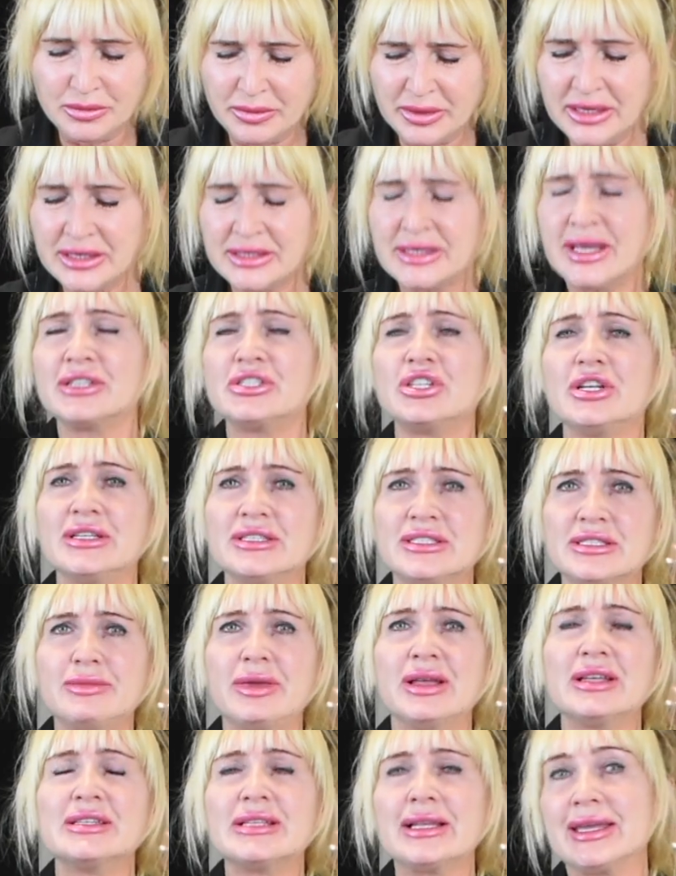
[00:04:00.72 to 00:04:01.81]
me it actually
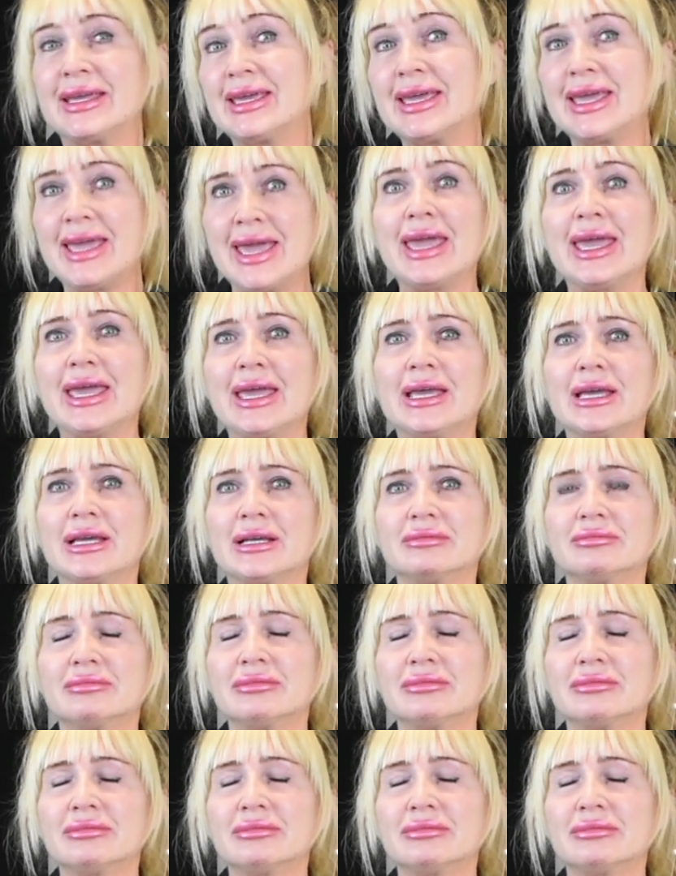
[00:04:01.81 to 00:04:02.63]
smells like cake.